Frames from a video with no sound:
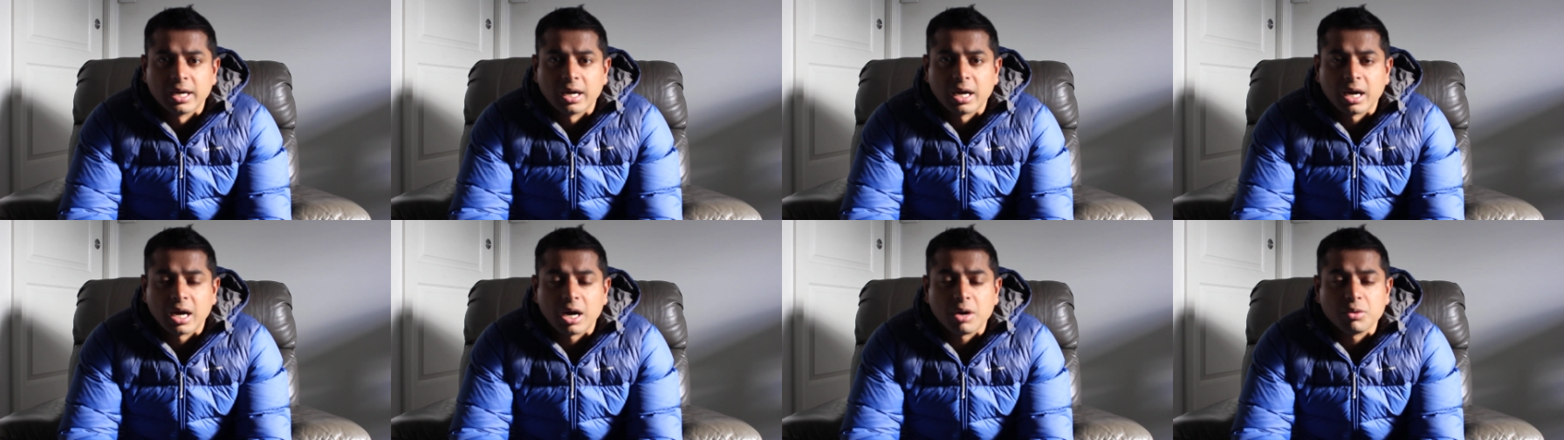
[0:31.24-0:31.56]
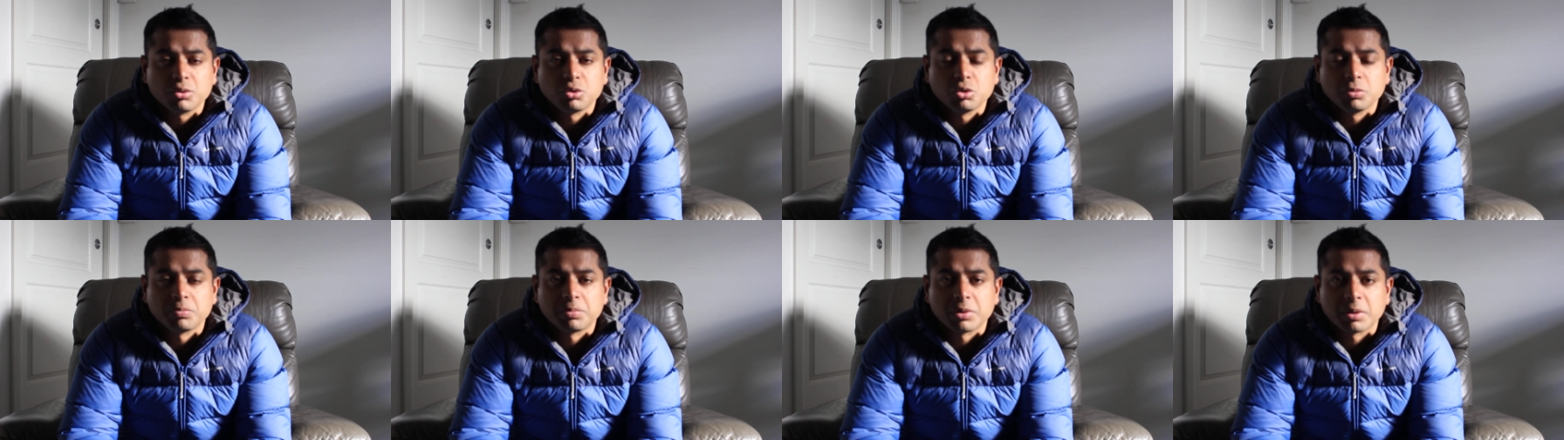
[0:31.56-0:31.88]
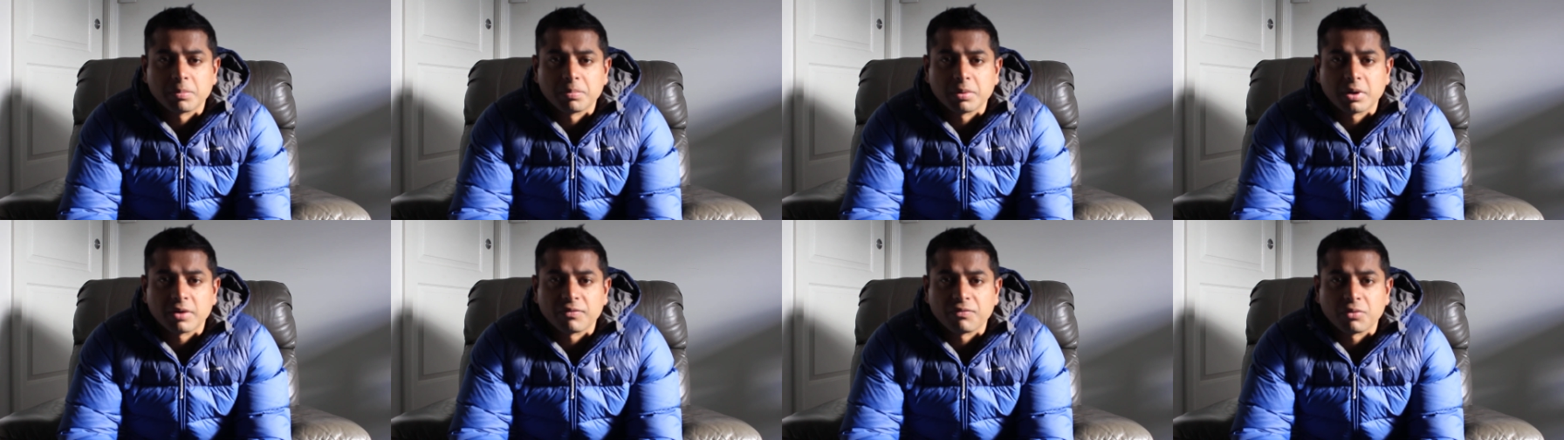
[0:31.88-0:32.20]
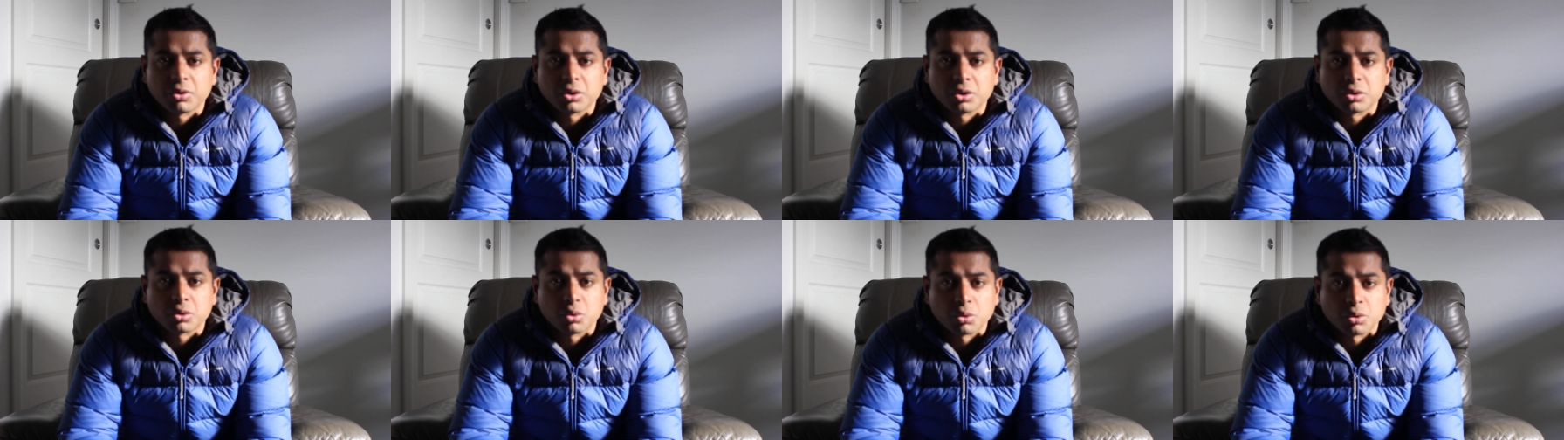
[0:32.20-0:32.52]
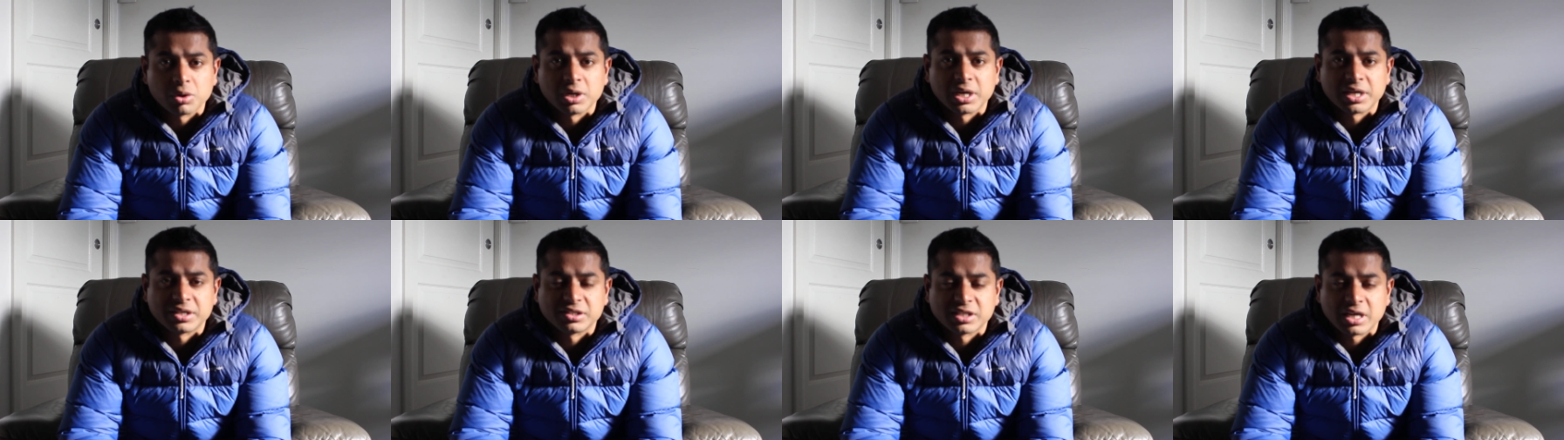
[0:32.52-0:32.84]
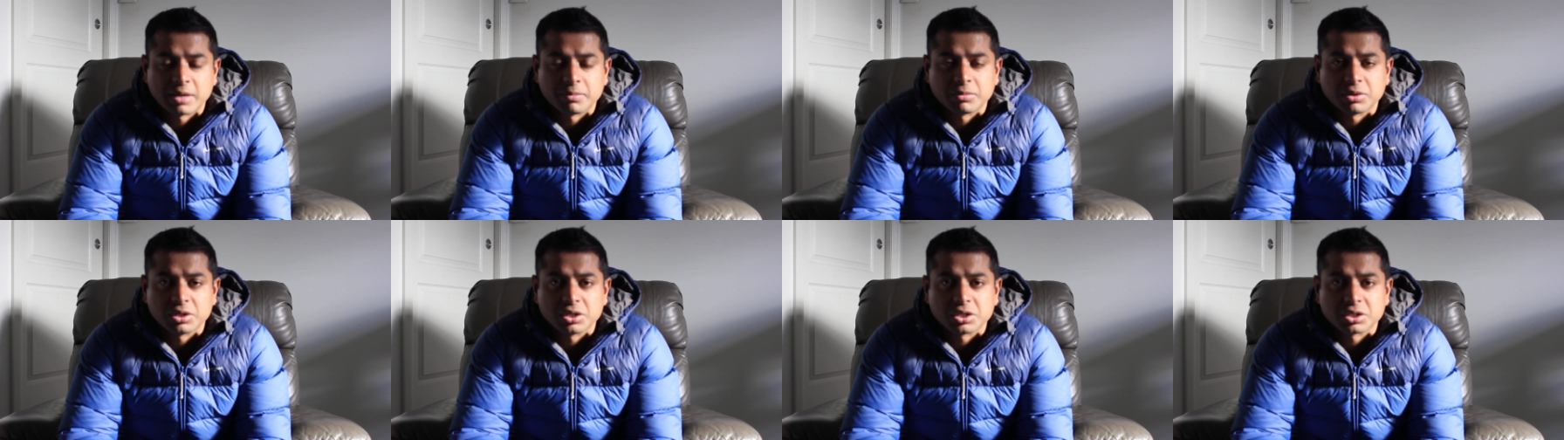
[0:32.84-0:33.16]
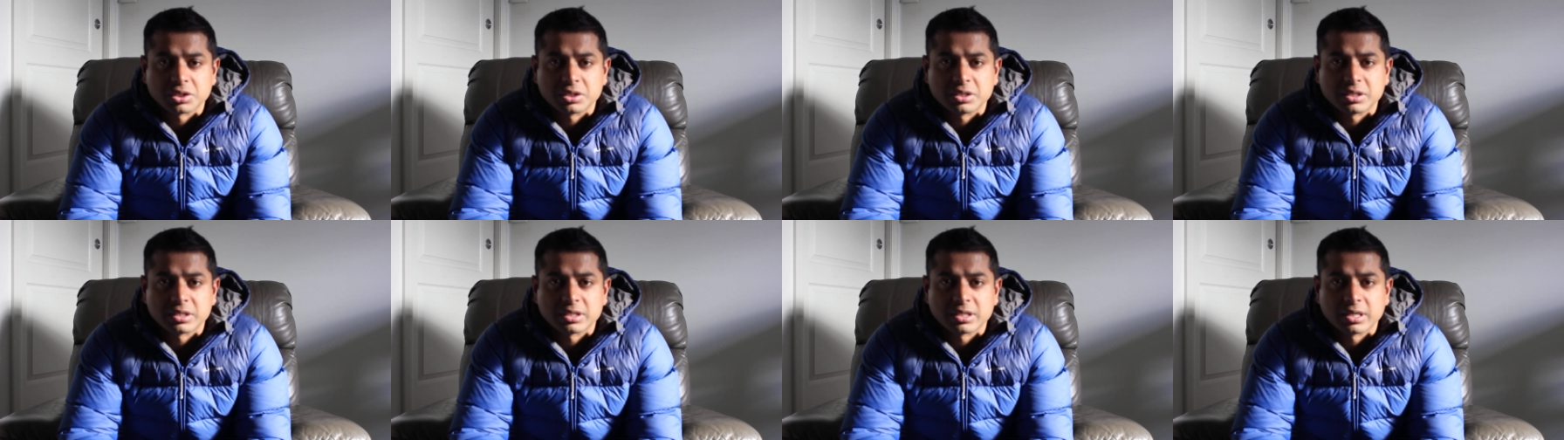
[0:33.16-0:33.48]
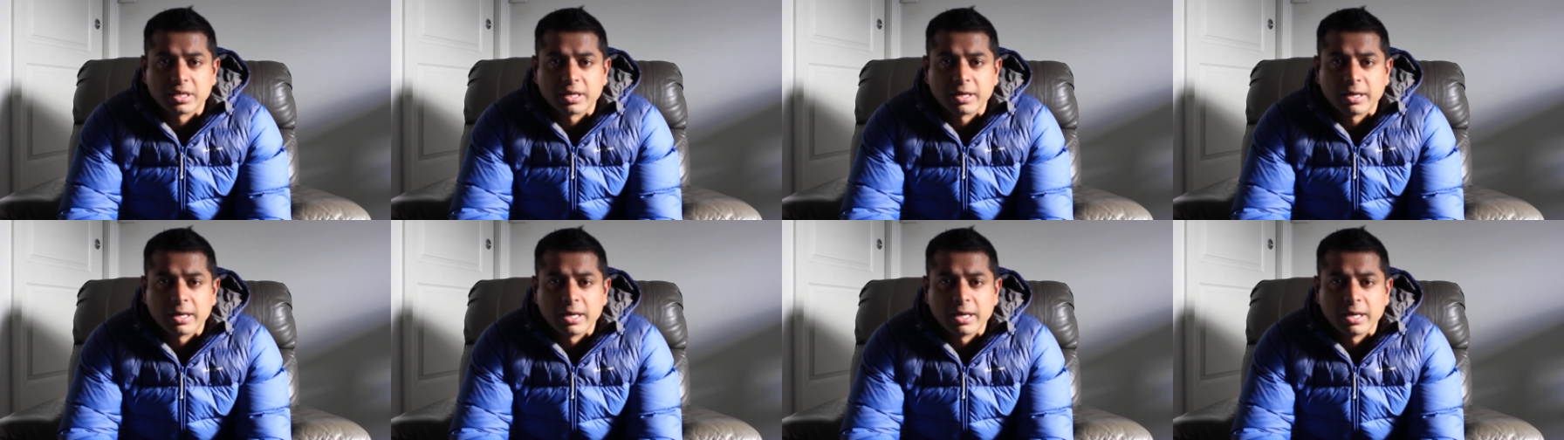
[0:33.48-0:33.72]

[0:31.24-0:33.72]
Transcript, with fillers: how to prepare for your oral examinations.